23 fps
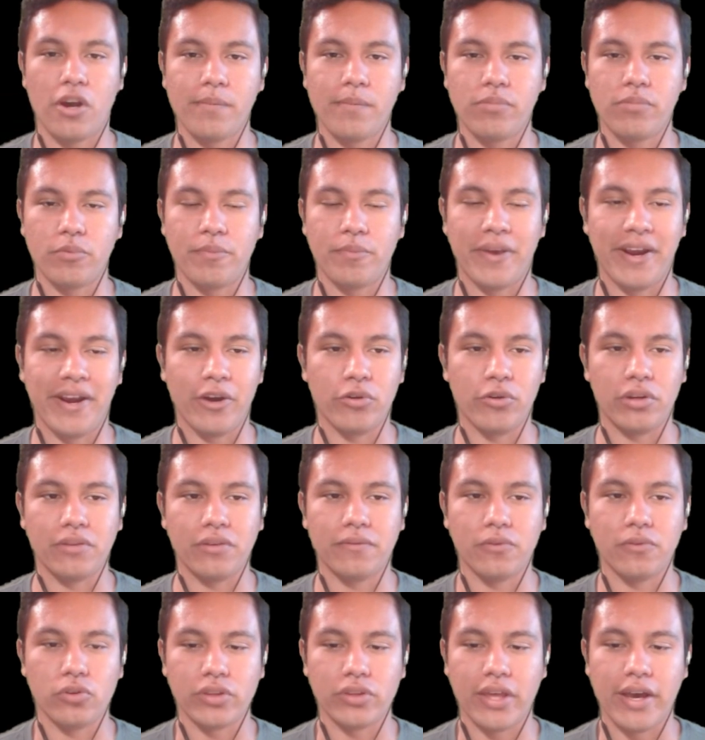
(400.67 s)
I'm preparing
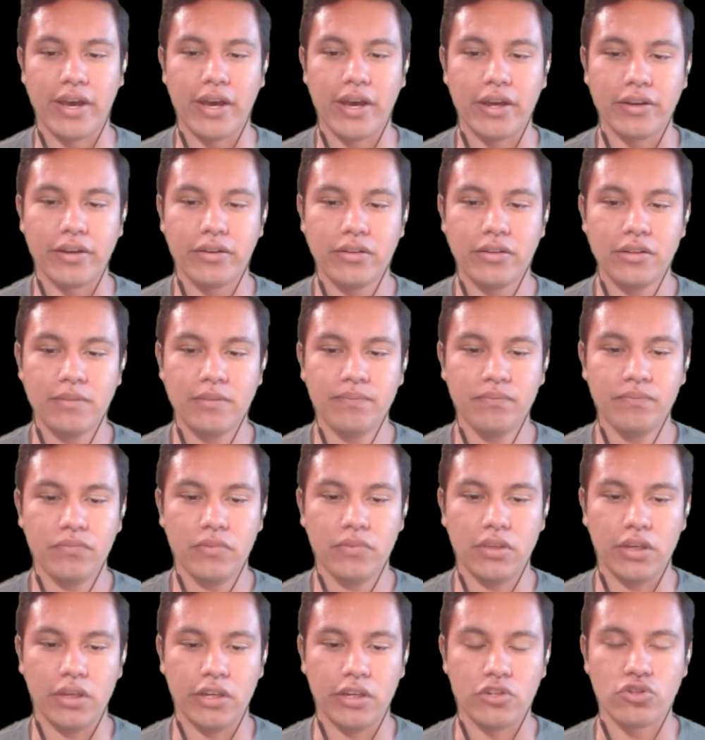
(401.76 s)
for that
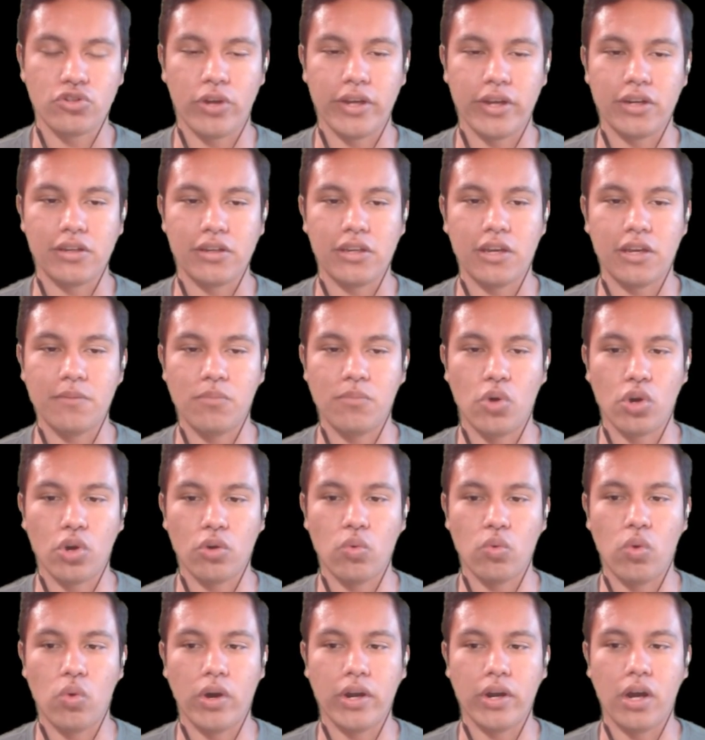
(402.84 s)
and trying to get more
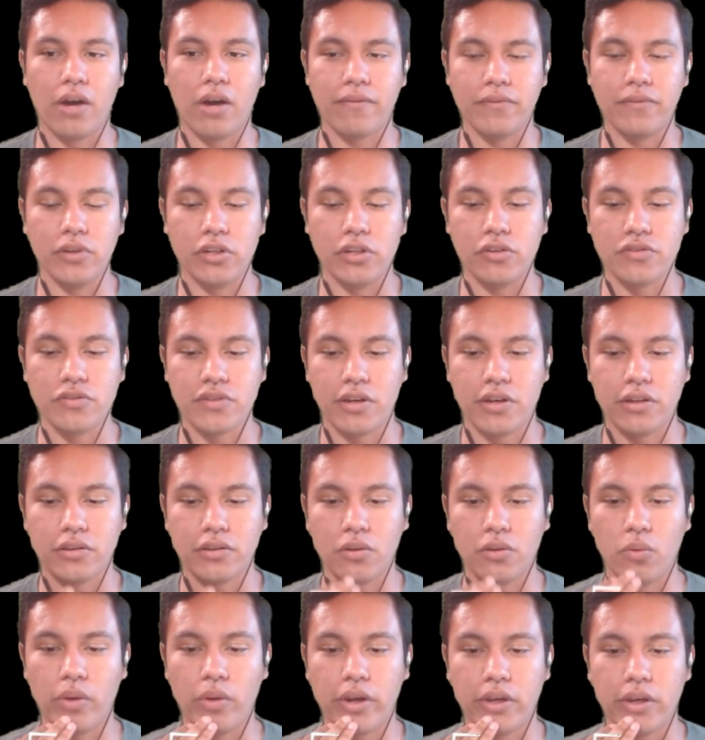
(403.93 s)
one-off videos out of
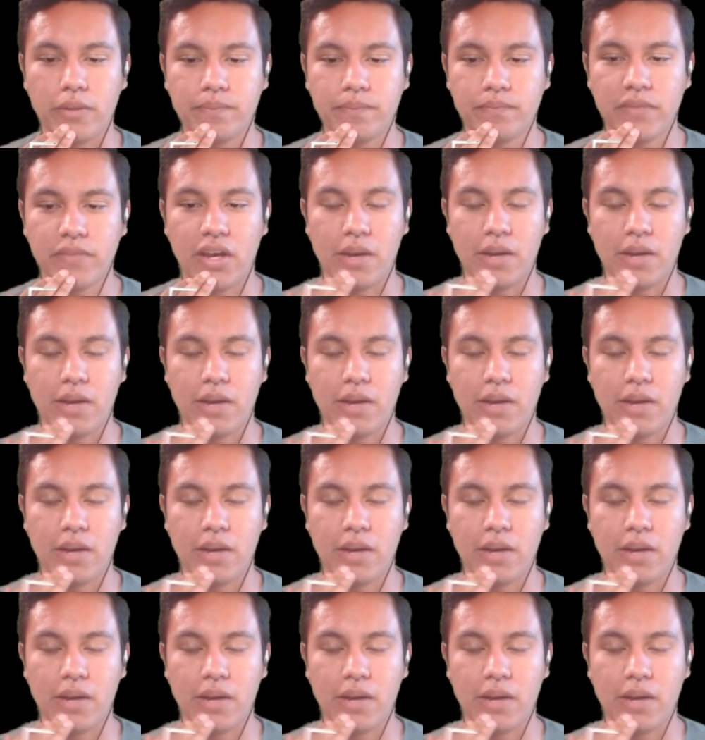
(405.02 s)
the way.